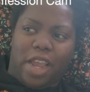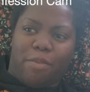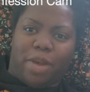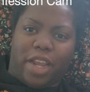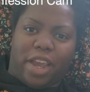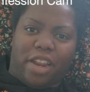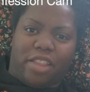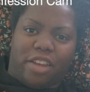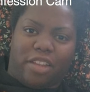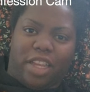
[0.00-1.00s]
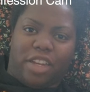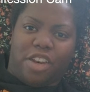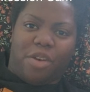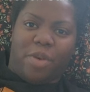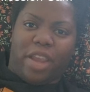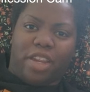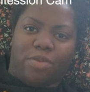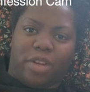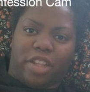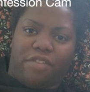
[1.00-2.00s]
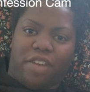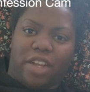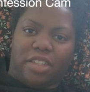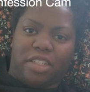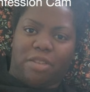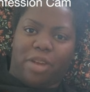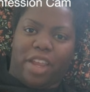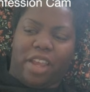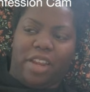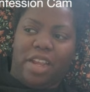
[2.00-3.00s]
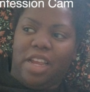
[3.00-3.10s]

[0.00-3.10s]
but I kind of thought like, no way, it didn't work that fast. It's in my head.